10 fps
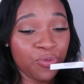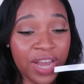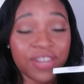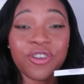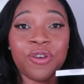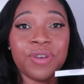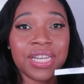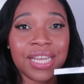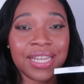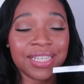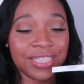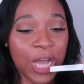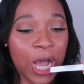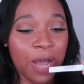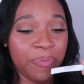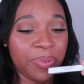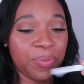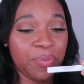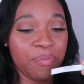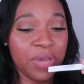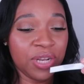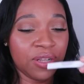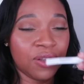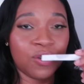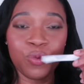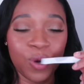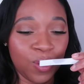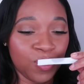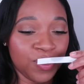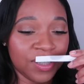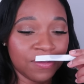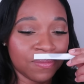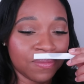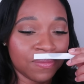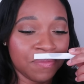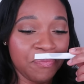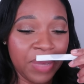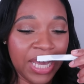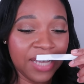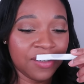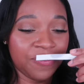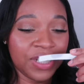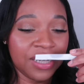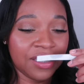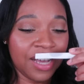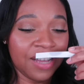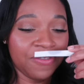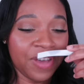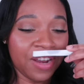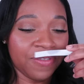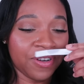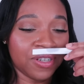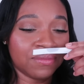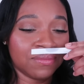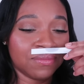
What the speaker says: red currant in the top, middle rose, base vanilla and vetiver.